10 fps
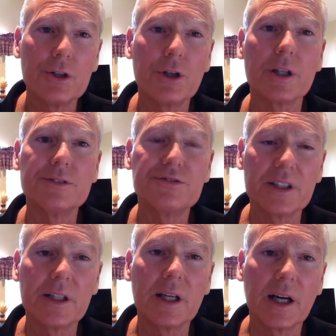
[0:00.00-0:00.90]
you're going to
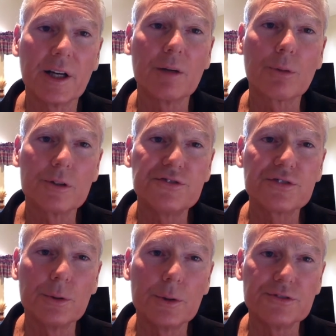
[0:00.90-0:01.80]
see a number of
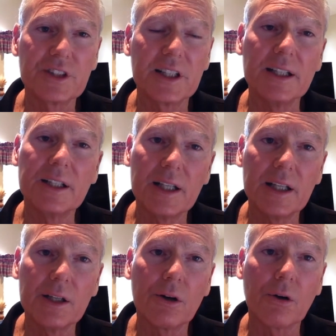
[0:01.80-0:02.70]
schools getting
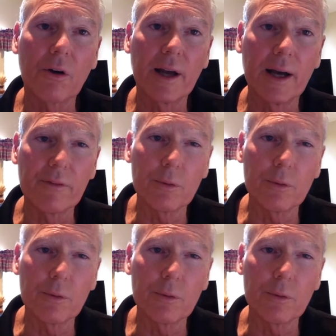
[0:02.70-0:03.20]
D or F.